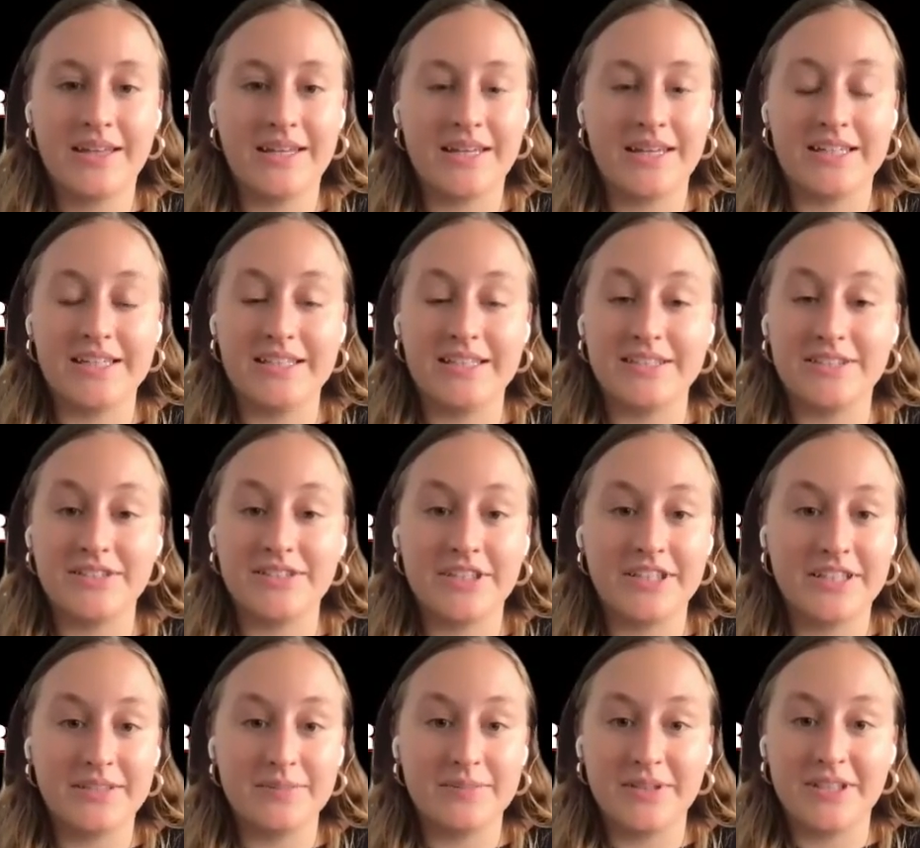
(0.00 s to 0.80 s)
an
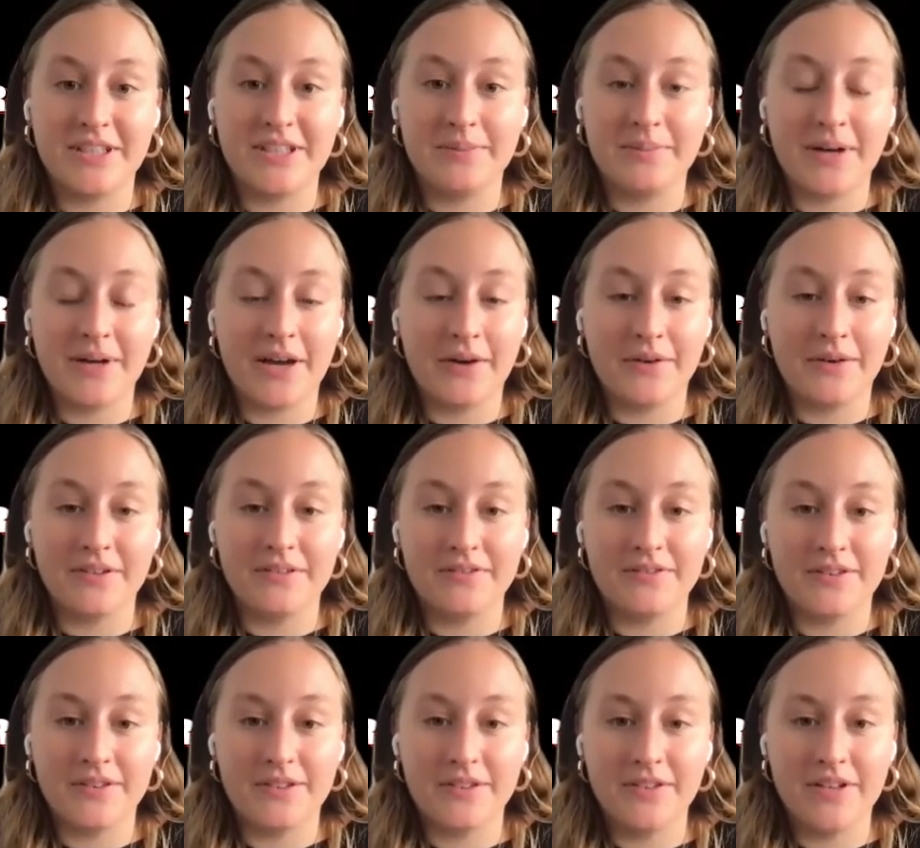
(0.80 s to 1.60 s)
incredibly
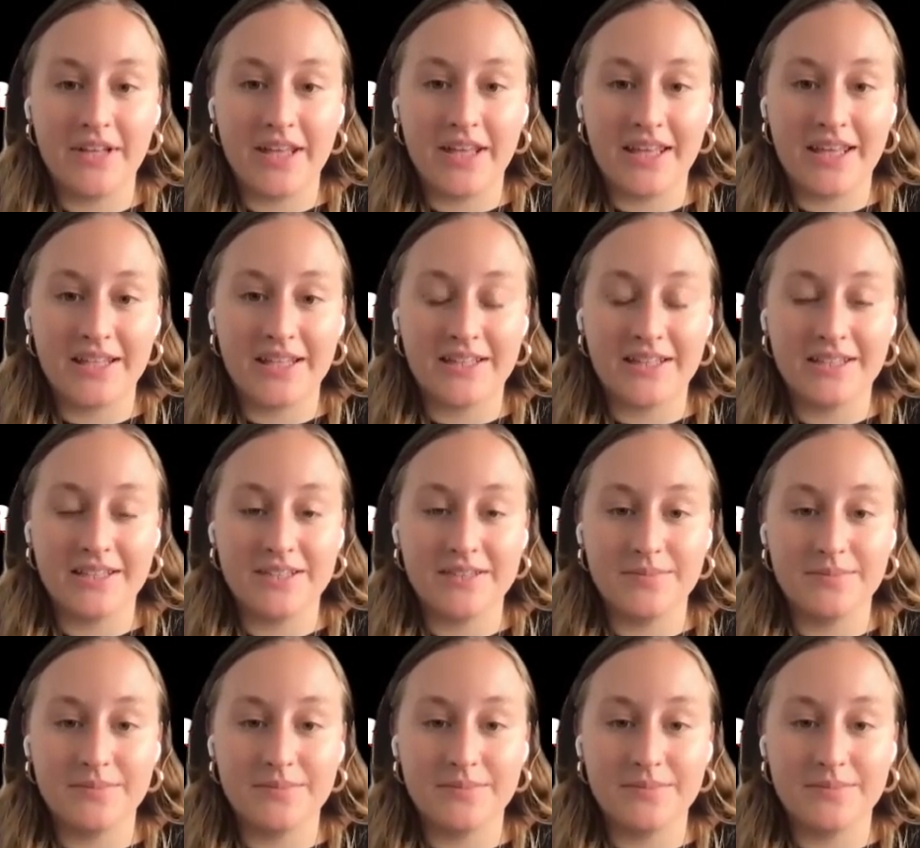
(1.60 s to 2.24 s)
powerful and